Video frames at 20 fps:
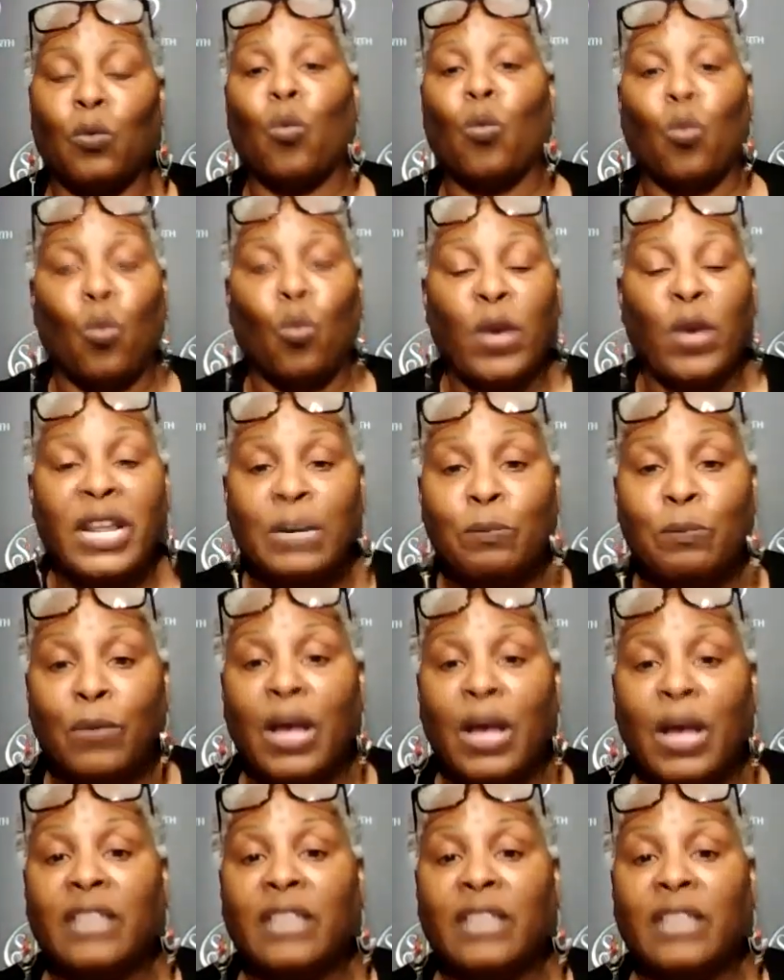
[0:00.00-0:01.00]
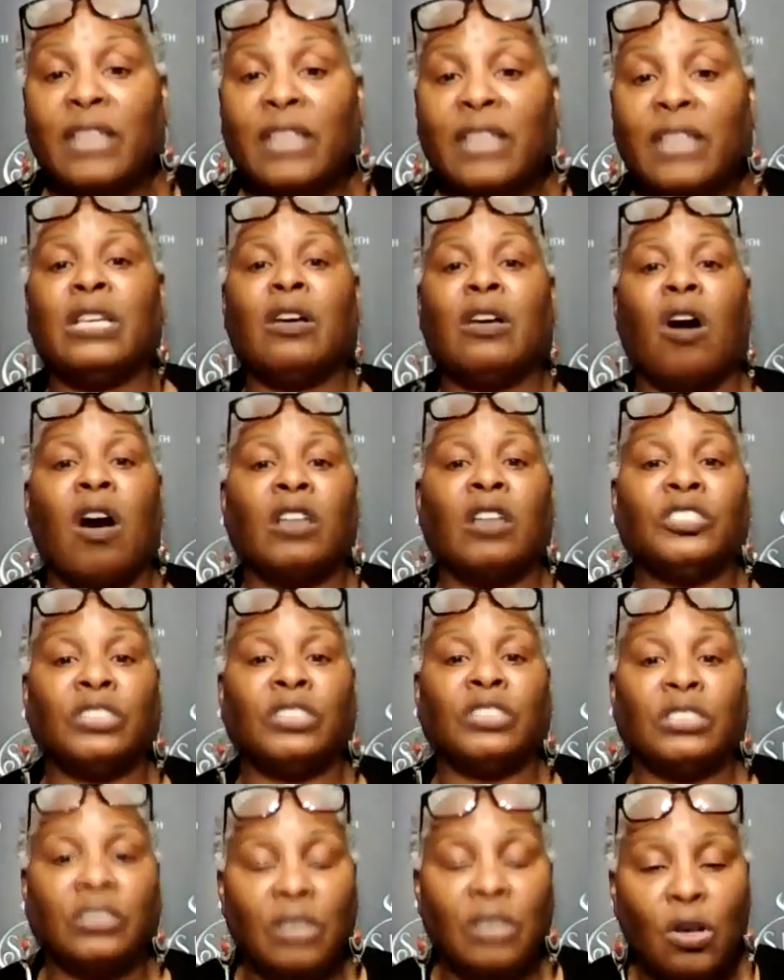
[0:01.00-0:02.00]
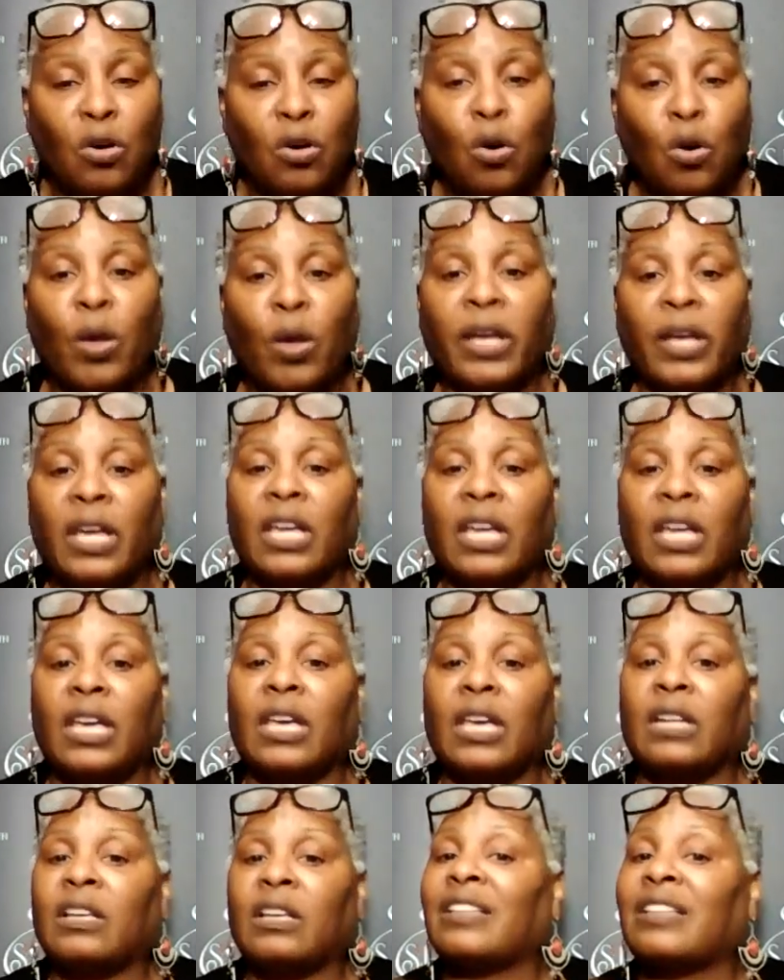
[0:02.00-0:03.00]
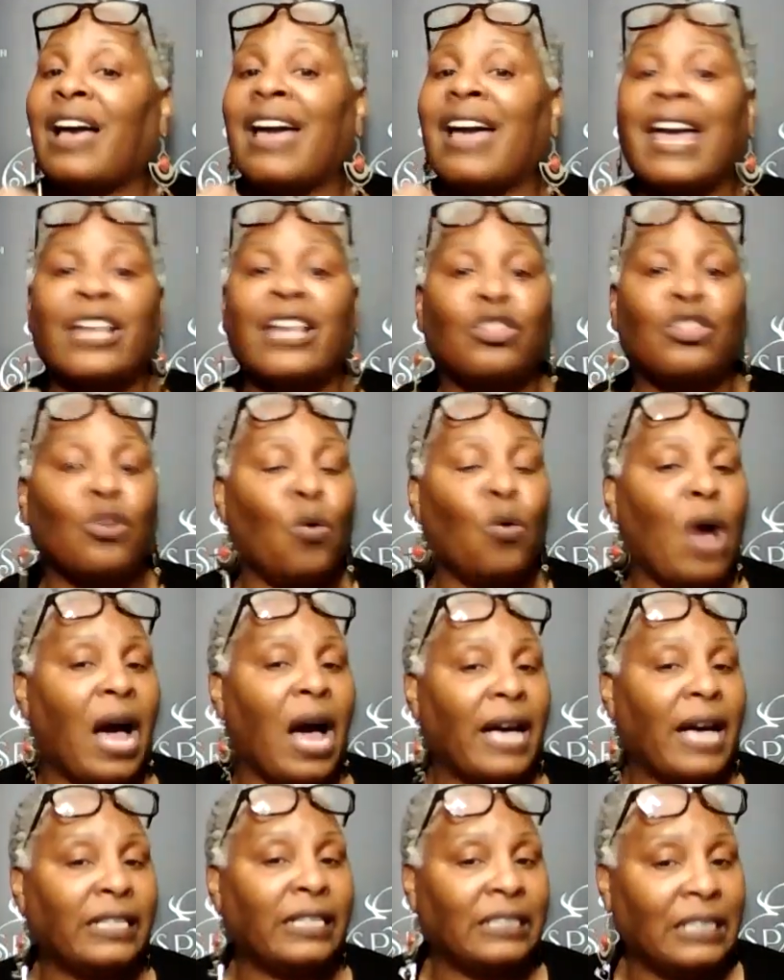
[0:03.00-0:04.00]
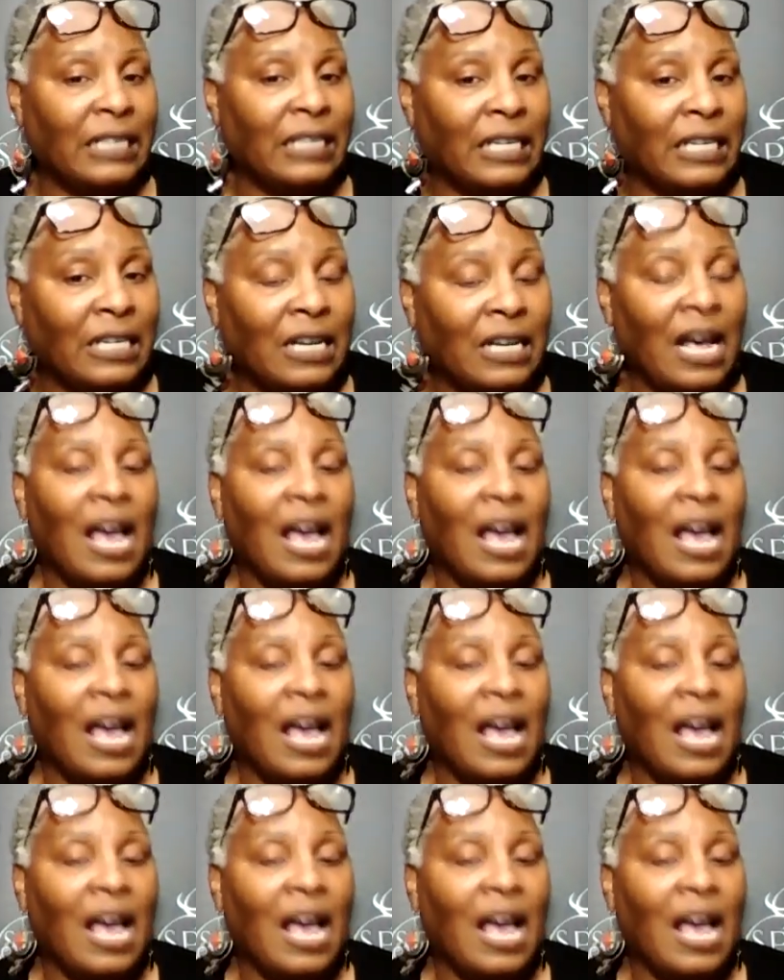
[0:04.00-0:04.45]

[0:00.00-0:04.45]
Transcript: we must be cautious going in, because I had no idea.